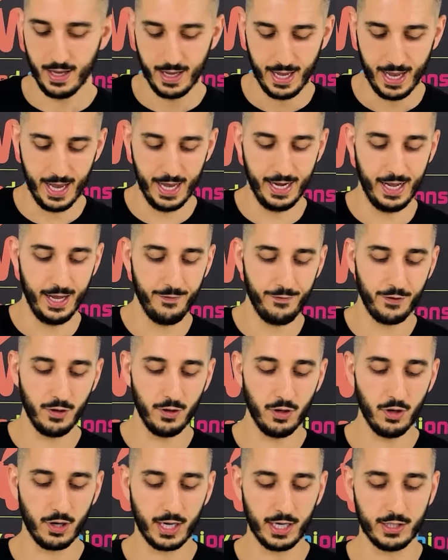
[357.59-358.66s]
And if you
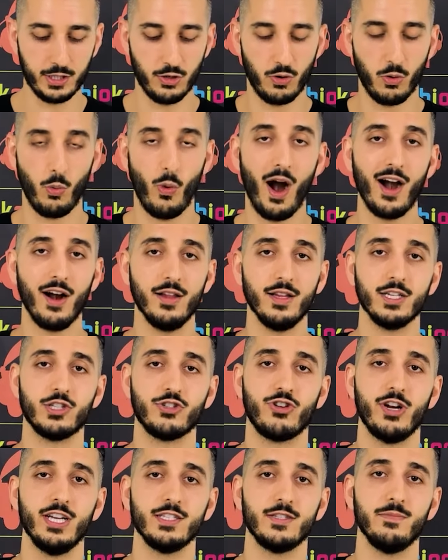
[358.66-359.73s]
look at your
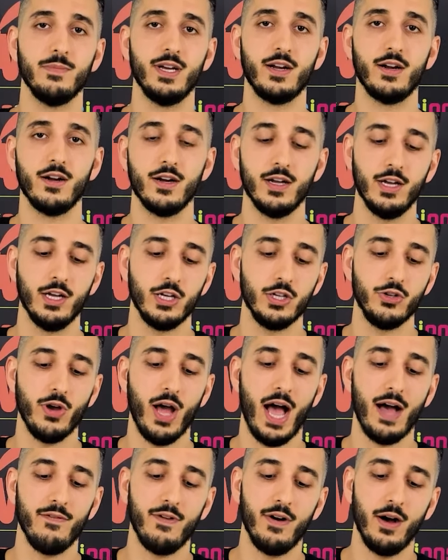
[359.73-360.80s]
wireless transmitter, you
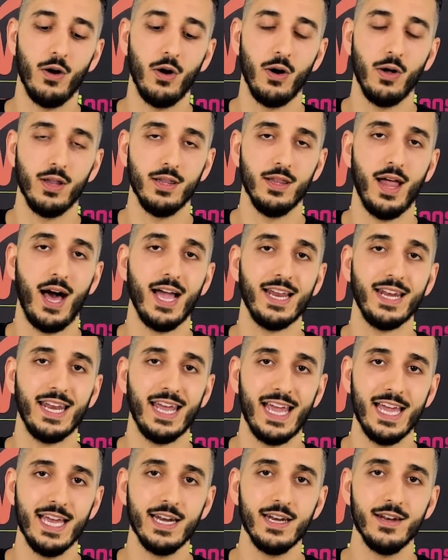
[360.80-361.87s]
have a
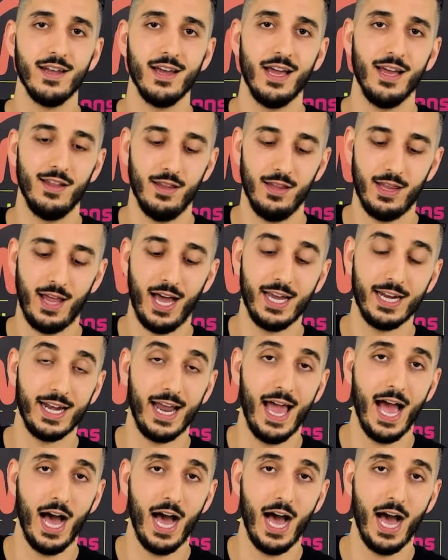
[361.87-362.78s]
line in and line